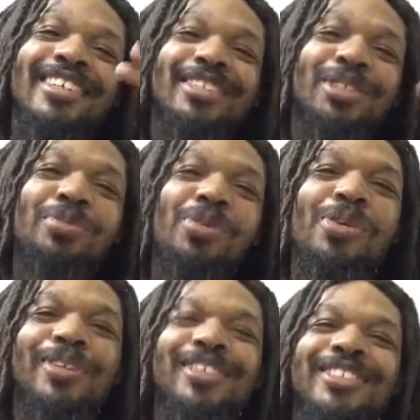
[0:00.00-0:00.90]
It's your
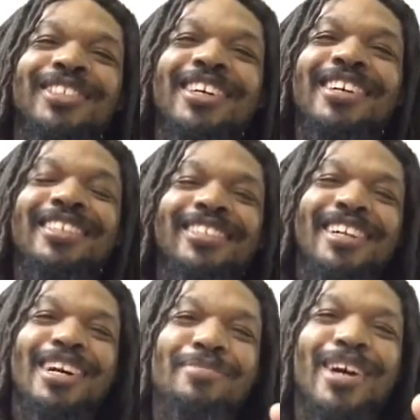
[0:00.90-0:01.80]
boy LaSan.
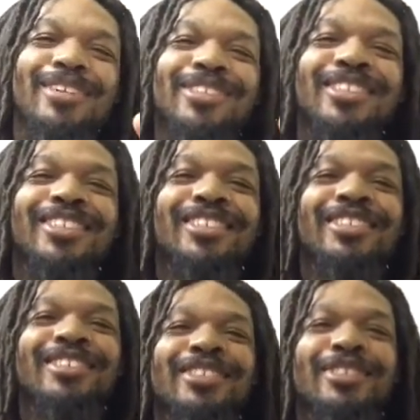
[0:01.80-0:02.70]
I'm out, ya.
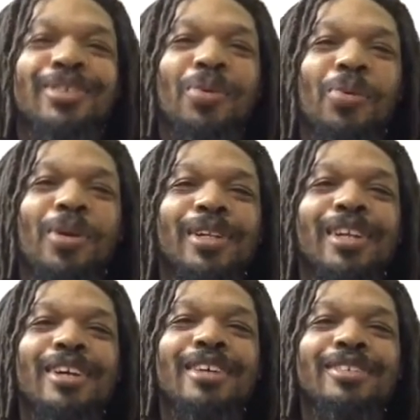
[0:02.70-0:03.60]

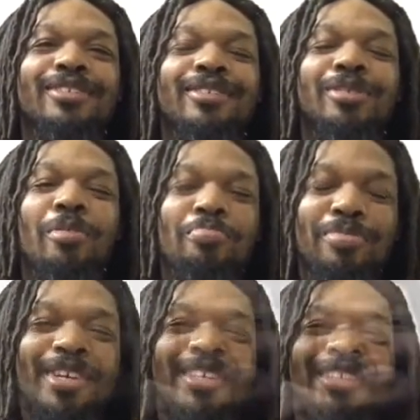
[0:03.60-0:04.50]
One love.
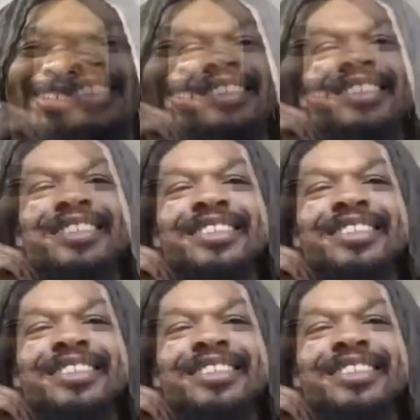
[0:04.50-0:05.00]
Peace.